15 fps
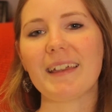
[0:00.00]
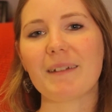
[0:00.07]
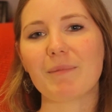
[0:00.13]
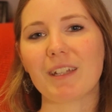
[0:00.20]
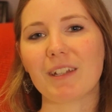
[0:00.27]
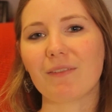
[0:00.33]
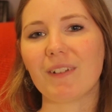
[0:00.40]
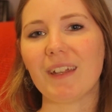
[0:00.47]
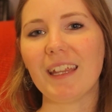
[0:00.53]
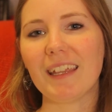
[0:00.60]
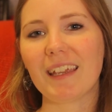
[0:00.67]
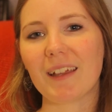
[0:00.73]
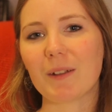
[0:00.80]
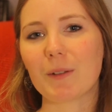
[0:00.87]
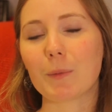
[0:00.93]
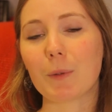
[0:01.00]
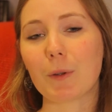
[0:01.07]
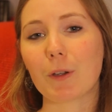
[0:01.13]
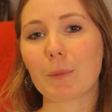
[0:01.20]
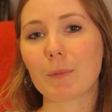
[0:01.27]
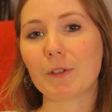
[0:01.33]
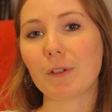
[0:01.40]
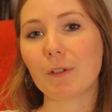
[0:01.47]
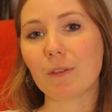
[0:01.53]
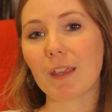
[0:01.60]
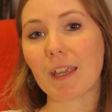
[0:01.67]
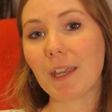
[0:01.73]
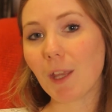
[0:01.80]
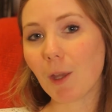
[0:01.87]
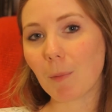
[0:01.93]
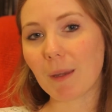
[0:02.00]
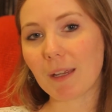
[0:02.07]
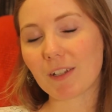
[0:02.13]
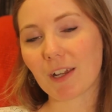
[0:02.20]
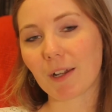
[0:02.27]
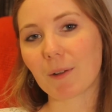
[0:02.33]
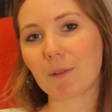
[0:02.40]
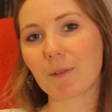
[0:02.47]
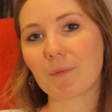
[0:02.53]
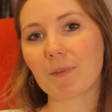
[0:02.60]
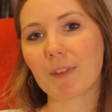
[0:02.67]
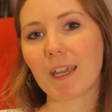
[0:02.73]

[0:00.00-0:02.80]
I'm Tiffany and welcome to the Incubate channel.